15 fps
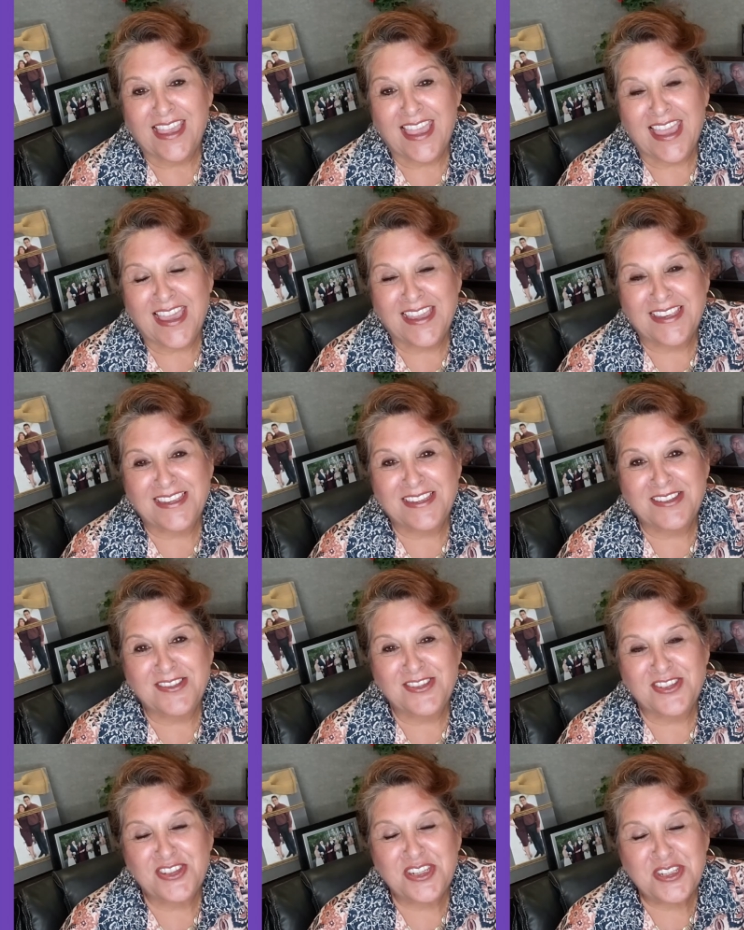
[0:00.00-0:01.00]
And
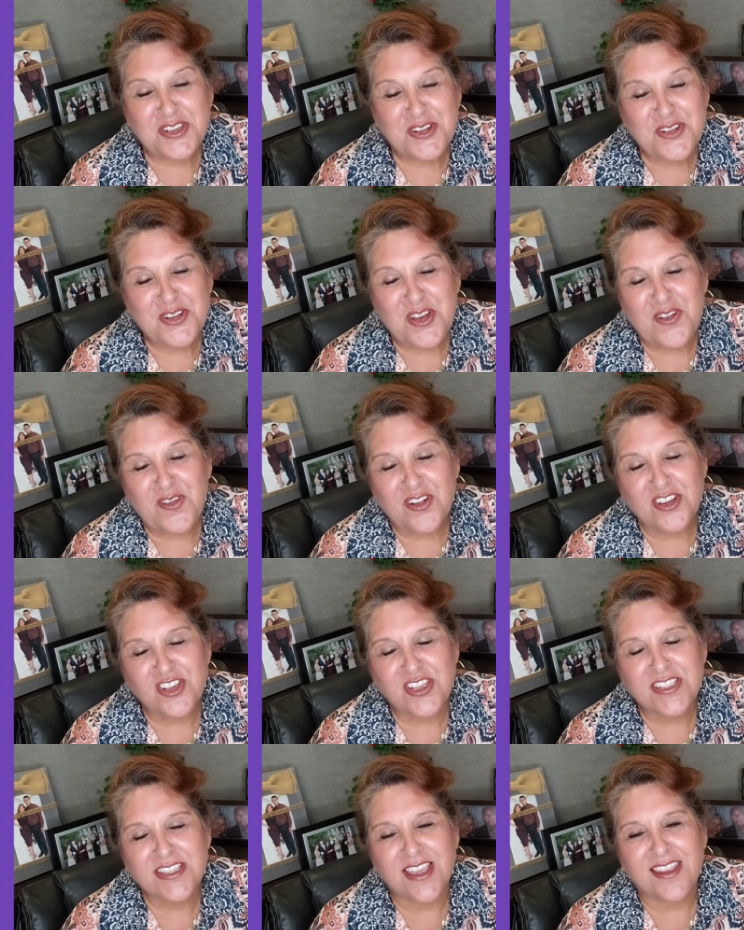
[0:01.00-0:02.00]
she turned over and
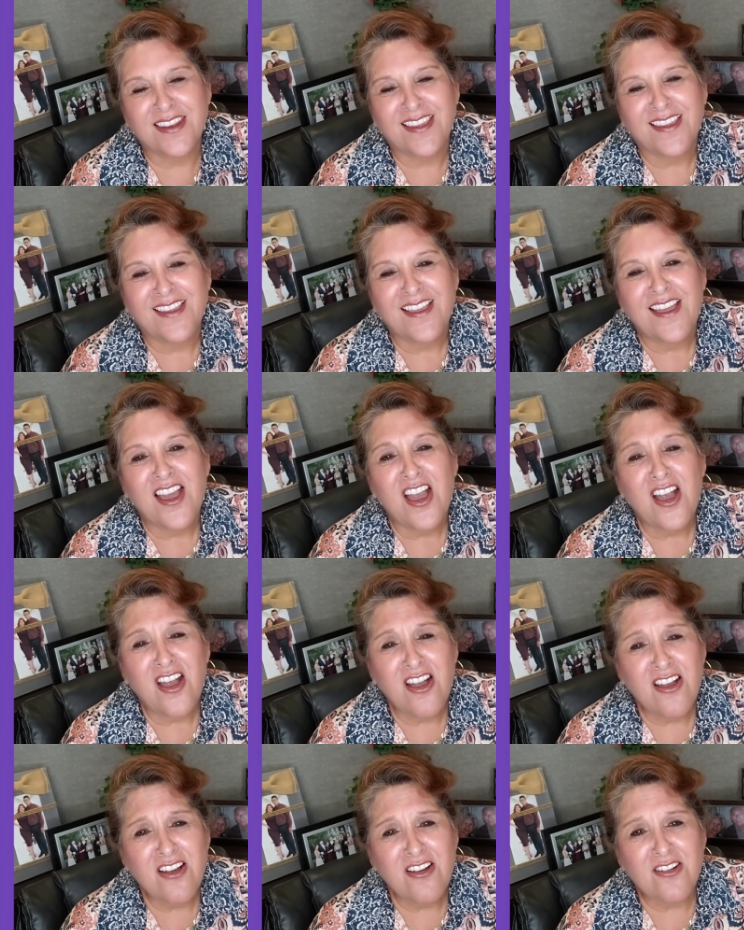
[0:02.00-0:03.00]
she said,
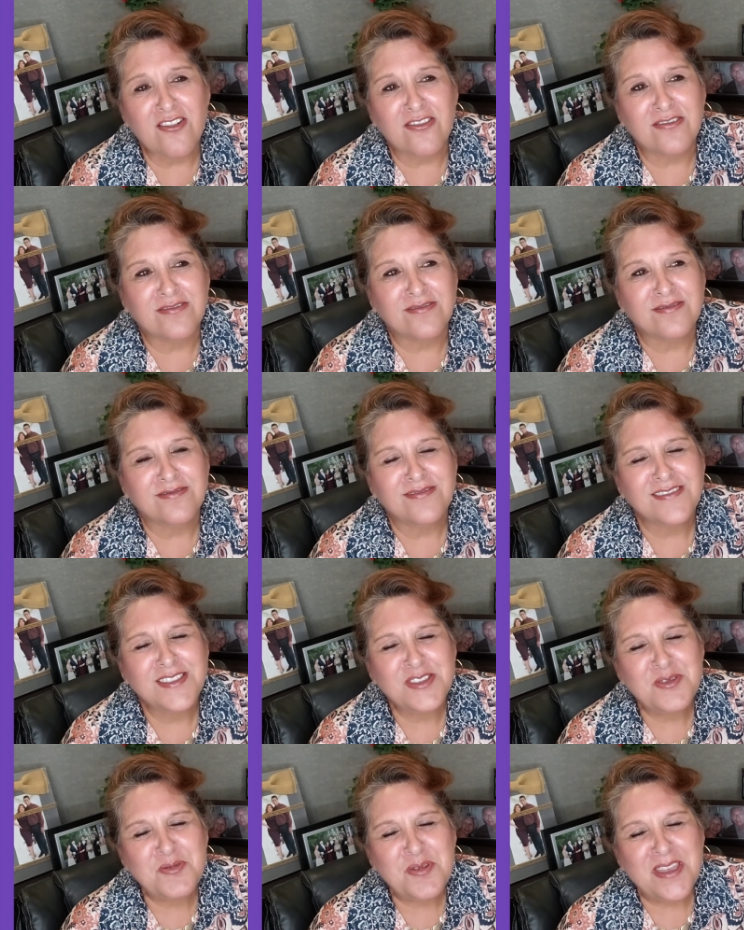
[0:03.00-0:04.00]
Oh,
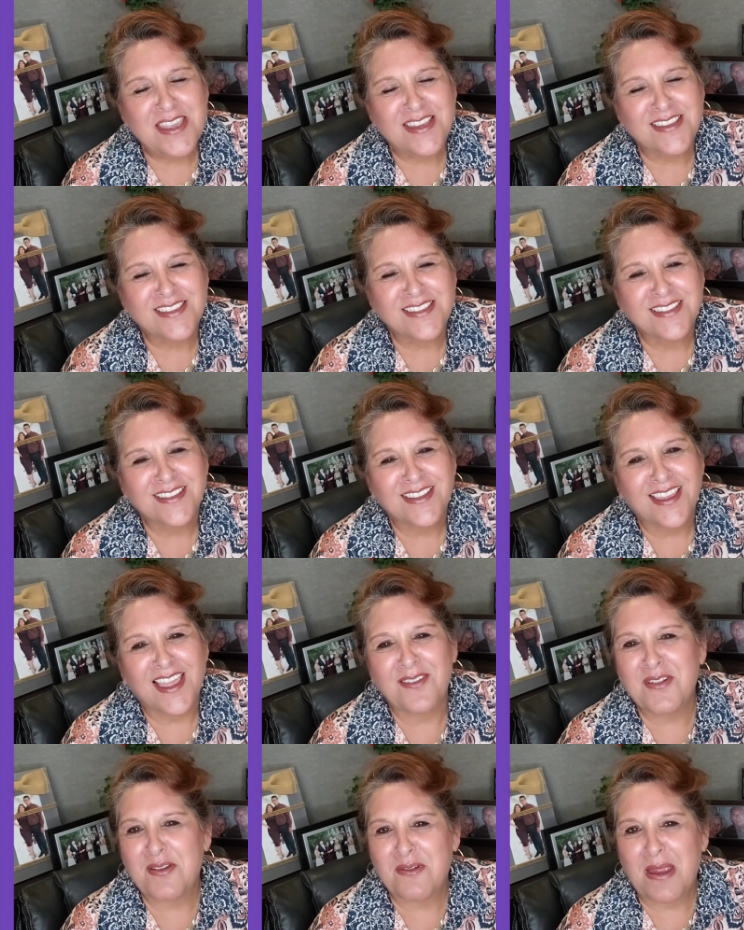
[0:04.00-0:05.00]
sweet.
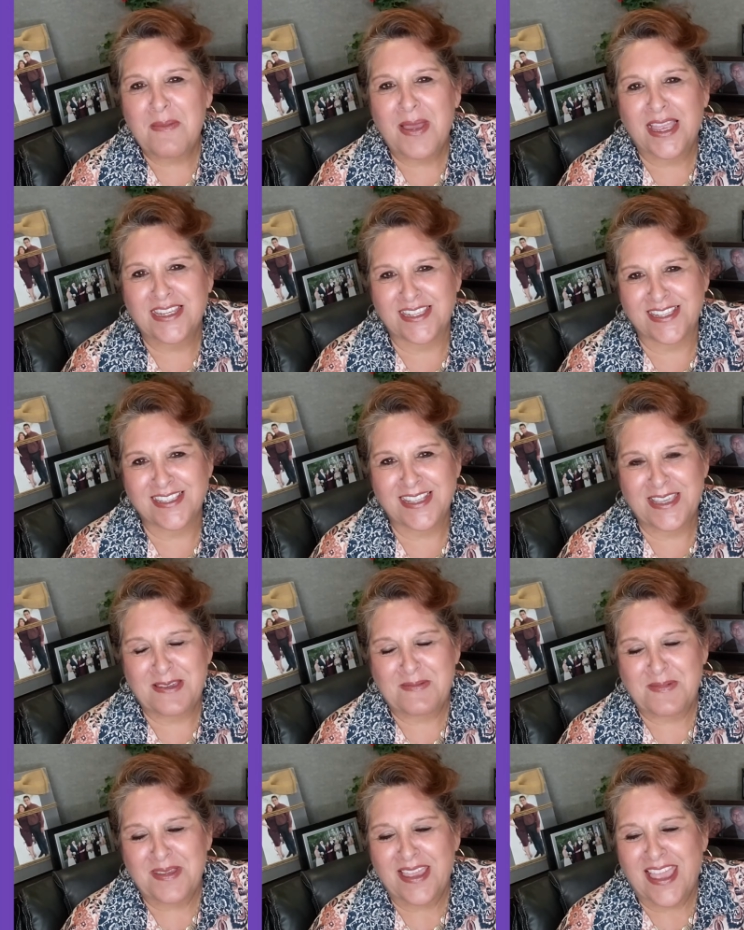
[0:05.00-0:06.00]
And went right back to sleep.